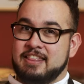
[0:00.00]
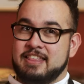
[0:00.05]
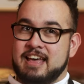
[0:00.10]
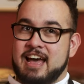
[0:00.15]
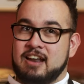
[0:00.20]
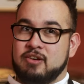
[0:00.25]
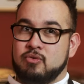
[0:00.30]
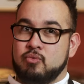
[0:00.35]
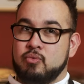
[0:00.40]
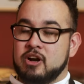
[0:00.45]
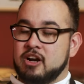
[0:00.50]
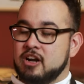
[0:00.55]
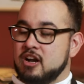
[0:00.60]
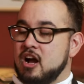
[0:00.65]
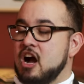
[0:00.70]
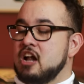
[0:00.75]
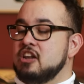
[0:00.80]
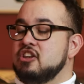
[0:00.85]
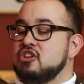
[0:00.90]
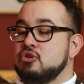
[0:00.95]
that
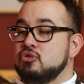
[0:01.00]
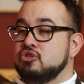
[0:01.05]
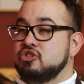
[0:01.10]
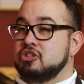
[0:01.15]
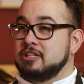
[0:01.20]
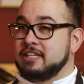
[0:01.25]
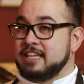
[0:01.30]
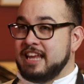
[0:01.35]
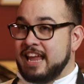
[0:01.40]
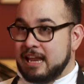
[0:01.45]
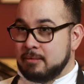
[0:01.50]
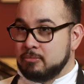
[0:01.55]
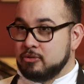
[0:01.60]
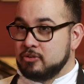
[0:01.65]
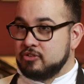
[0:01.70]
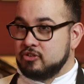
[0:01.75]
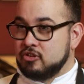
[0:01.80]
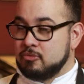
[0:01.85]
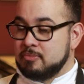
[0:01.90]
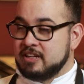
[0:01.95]
we're unusually
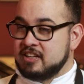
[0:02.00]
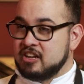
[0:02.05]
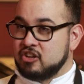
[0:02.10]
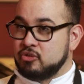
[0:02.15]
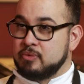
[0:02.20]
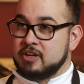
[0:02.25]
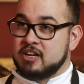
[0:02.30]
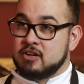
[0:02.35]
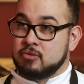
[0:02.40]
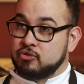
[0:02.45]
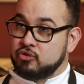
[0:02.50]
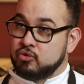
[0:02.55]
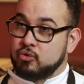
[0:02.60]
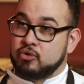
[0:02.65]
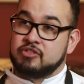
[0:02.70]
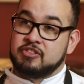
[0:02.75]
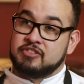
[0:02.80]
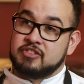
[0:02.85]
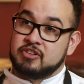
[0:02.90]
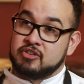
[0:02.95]
able to because we don't
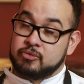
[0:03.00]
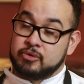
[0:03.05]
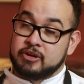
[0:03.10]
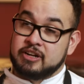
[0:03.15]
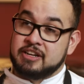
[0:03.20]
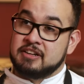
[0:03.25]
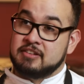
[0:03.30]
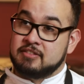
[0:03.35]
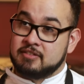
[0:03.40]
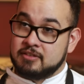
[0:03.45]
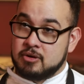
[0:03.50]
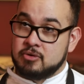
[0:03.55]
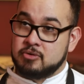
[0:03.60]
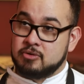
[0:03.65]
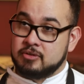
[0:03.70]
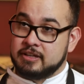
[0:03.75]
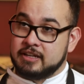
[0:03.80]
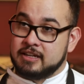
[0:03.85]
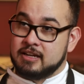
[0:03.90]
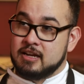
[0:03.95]
source these ingredients
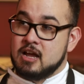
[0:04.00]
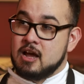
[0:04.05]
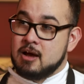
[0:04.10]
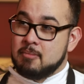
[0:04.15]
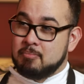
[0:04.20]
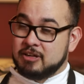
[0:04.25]
locally.